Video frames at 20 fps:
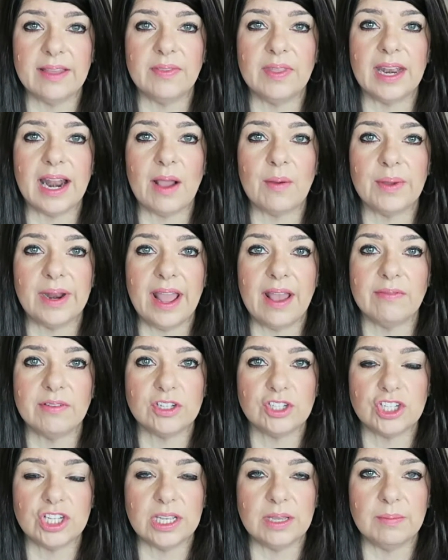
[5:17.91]
and then I would have
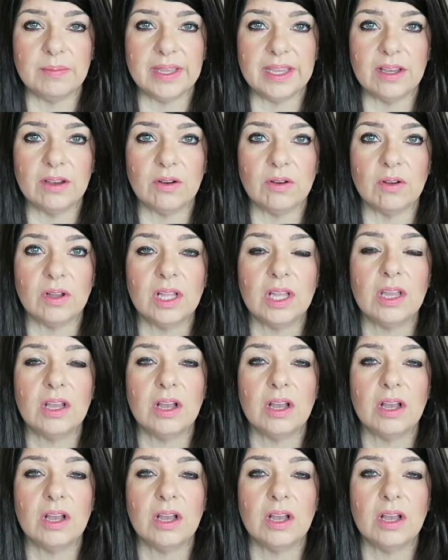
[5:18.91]
a cheat meal